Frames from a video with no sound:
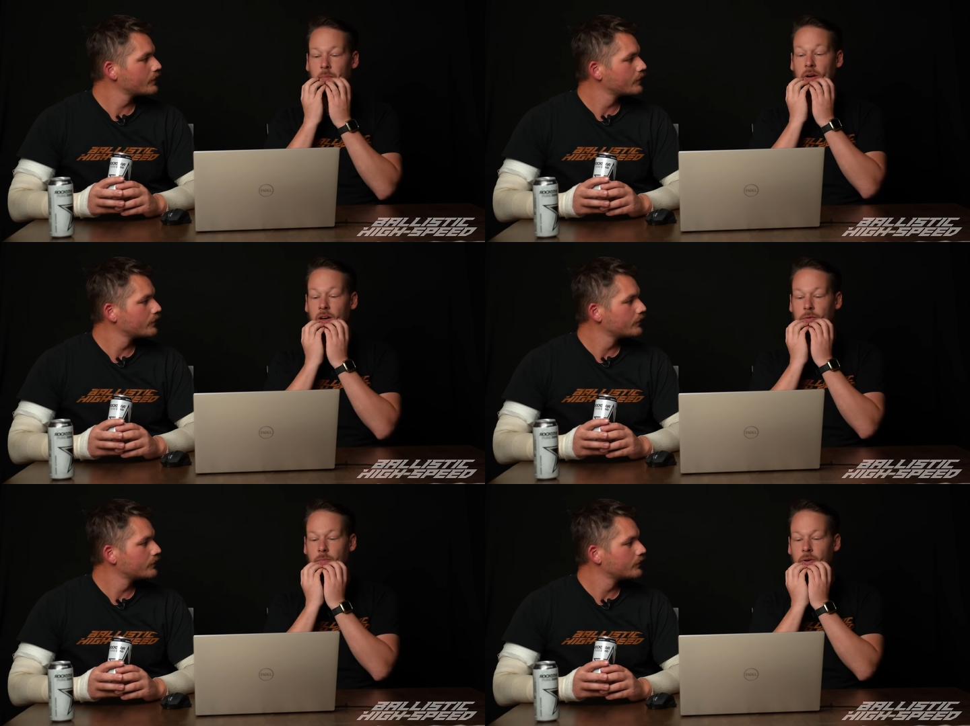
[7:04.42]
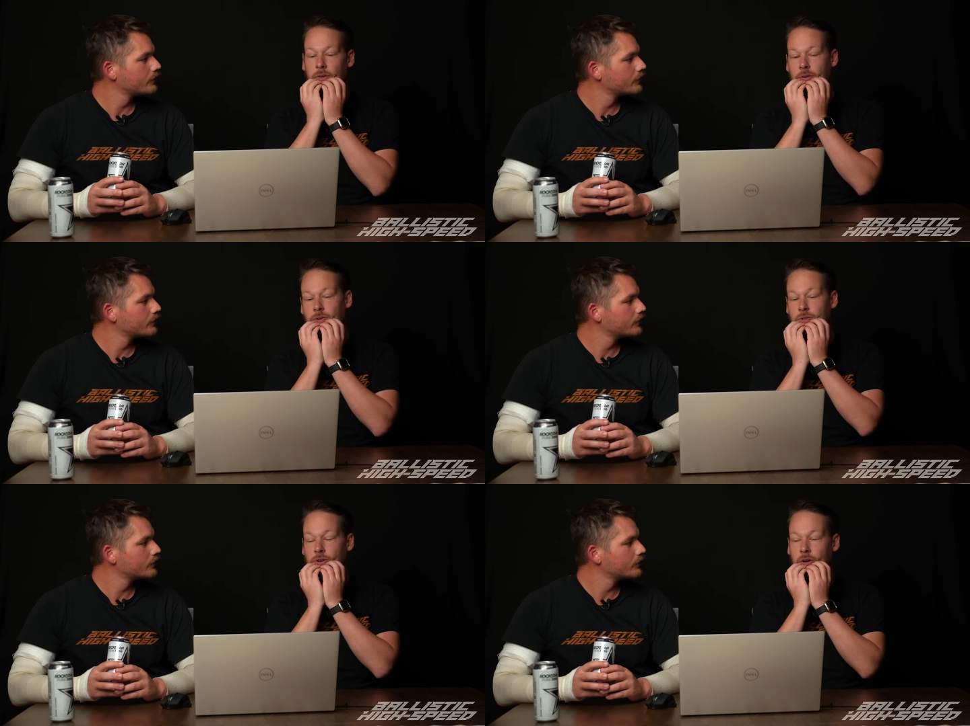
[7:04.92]
Speaker 1: bottom part of your
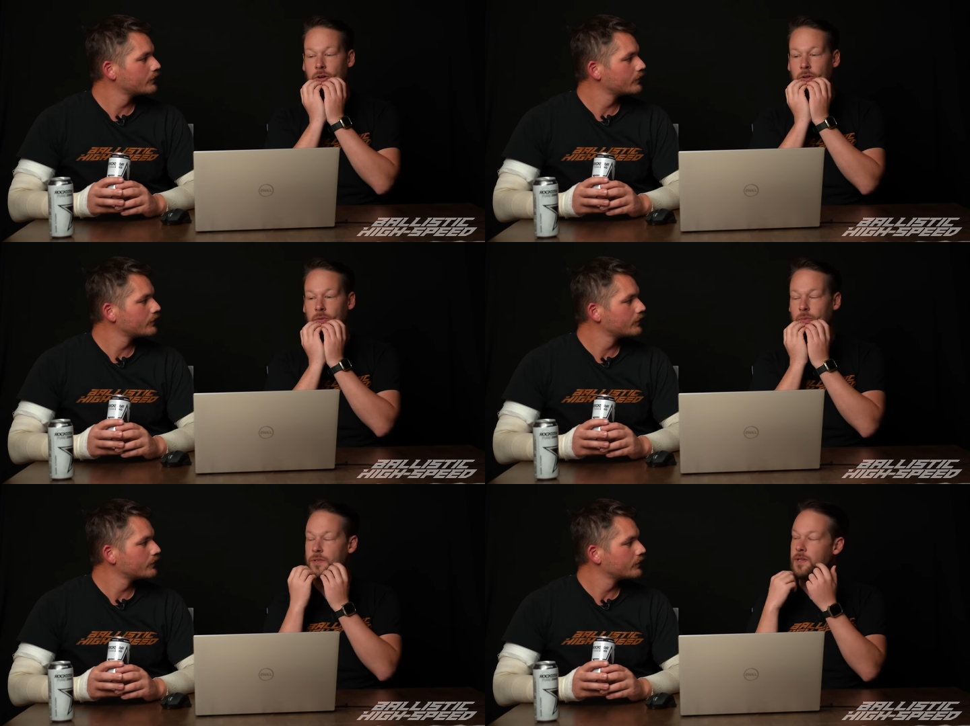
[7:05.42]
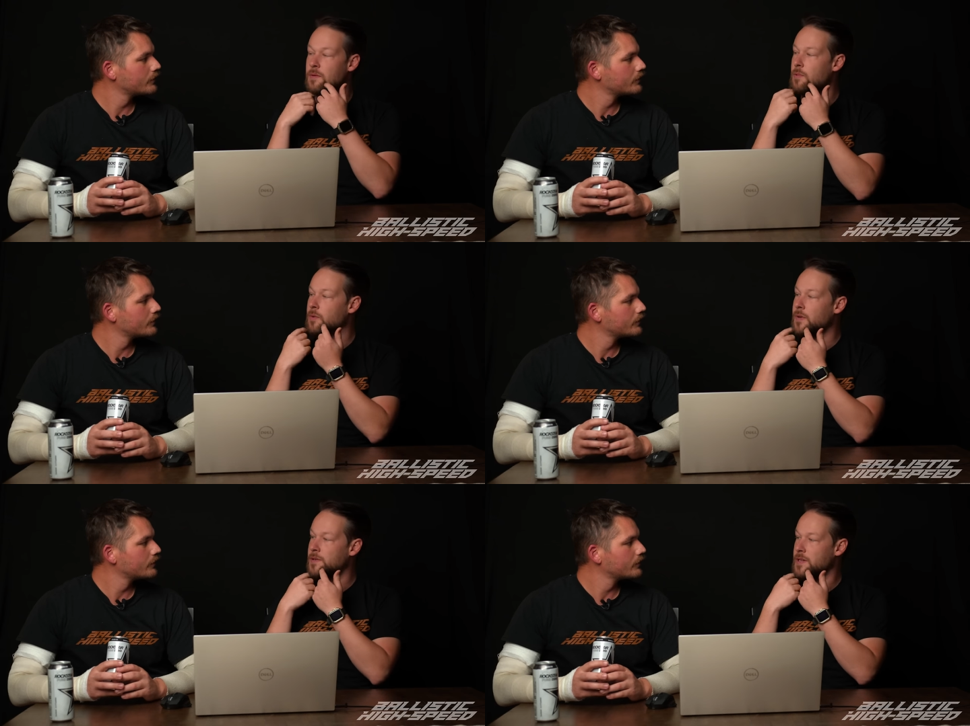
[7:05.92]
jaw what's that
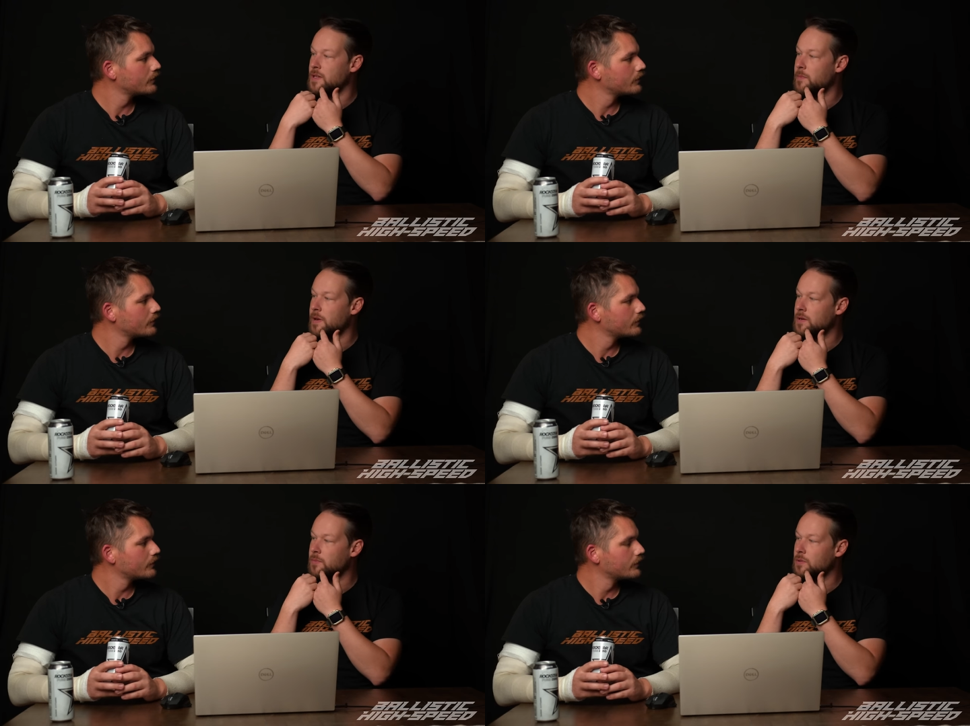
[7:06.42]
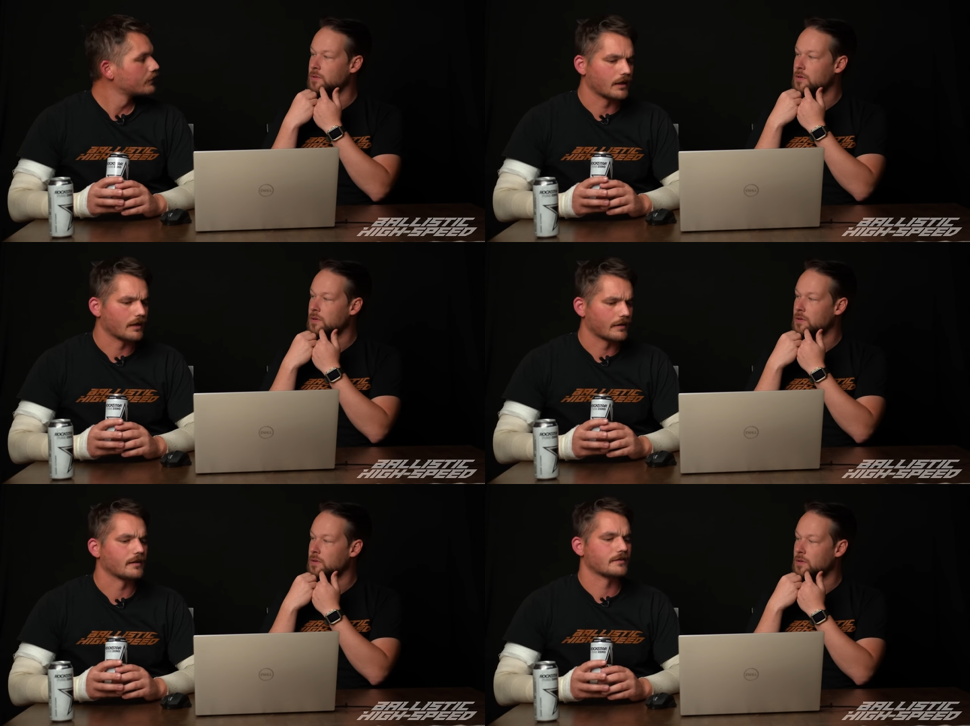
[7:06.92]
bone there is that the mandible i
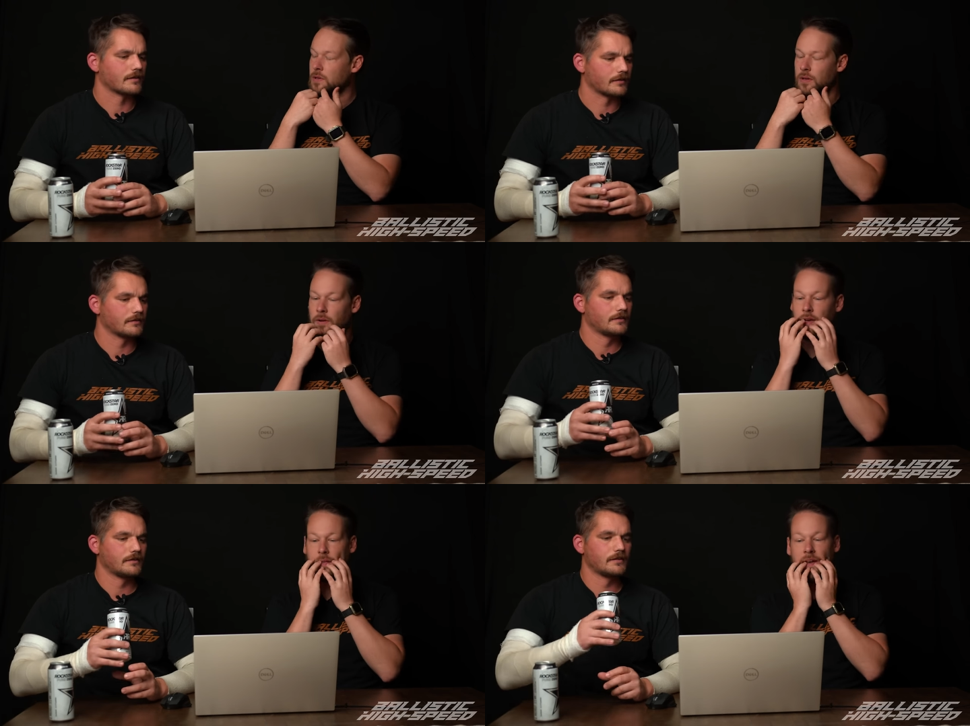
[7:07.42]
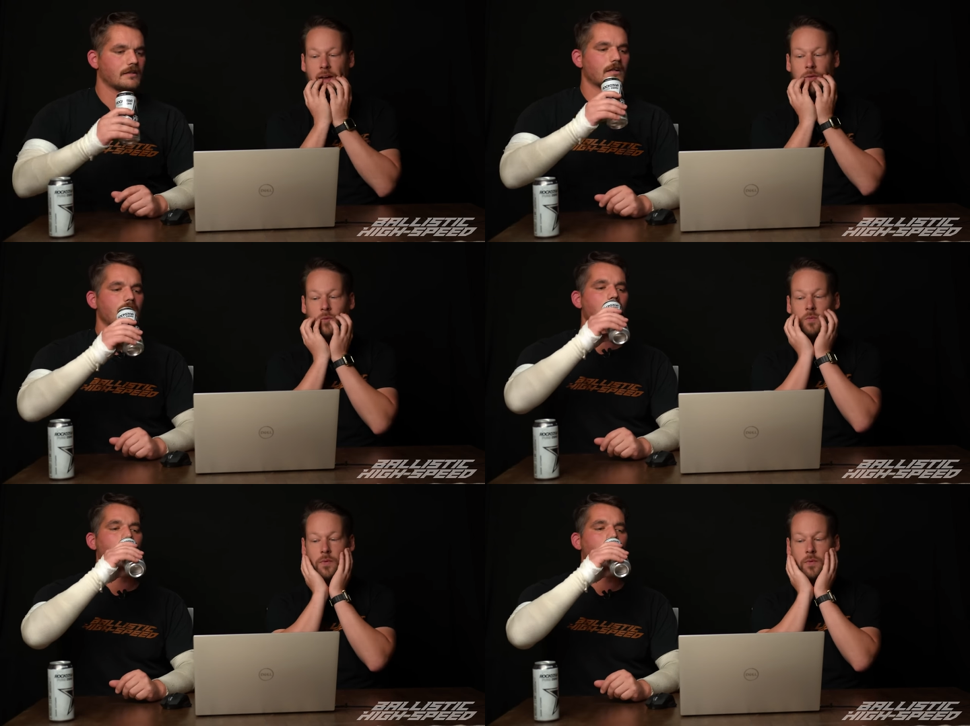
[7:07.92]
think so okay that